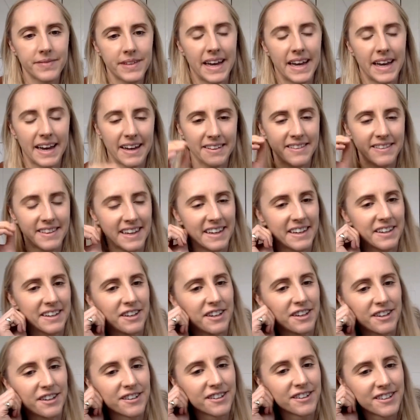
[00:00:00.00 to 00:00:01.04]
Yeah, thank
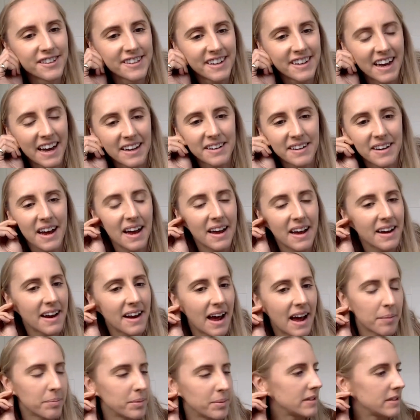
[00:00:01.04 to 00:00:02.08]
you. And I'm
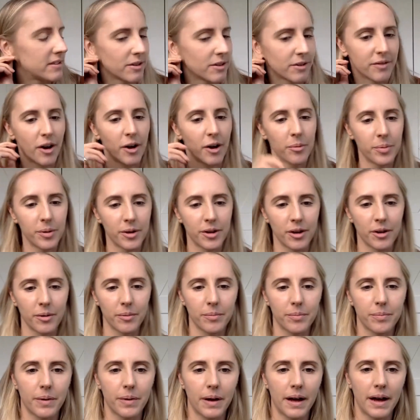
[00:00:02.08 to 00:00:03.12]
happy to sort of open
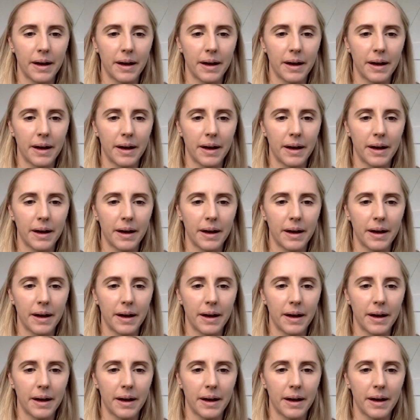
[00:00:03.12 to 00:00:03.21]
up